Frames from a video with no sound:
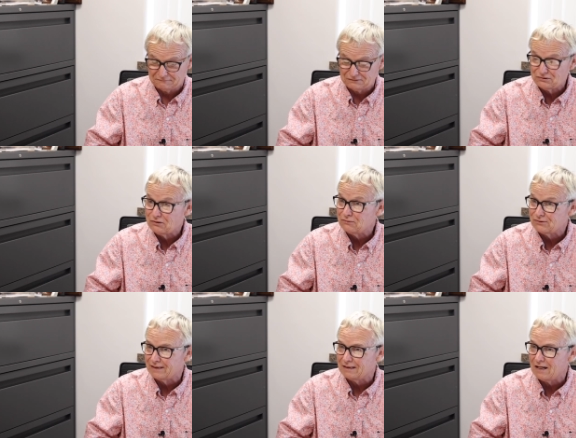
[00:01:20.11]
students
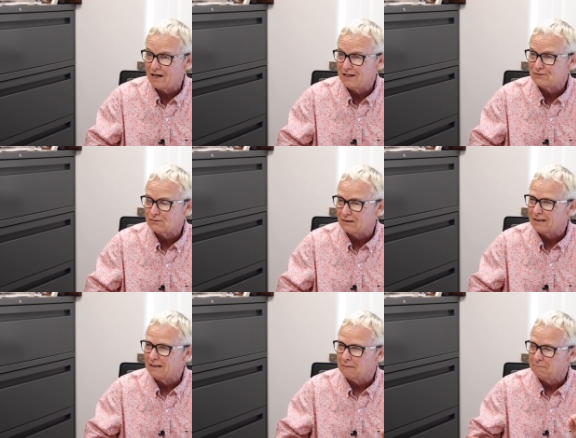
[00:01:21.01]
in line, so I
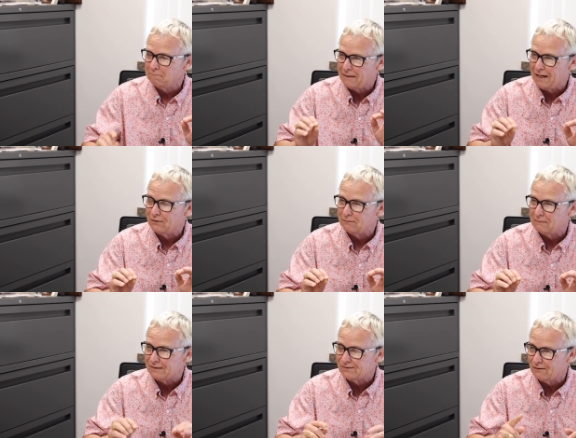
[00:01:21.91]
kind of patterned
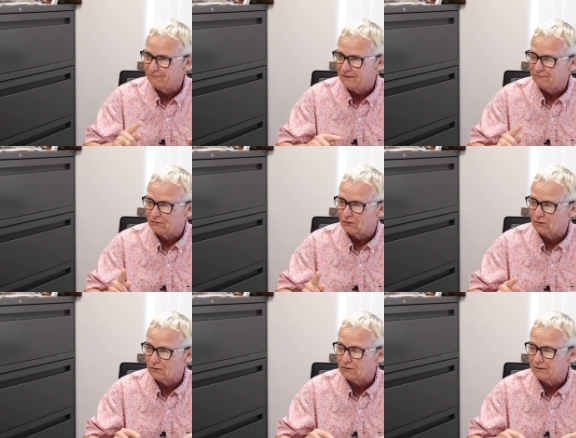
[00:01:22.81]
myself after her.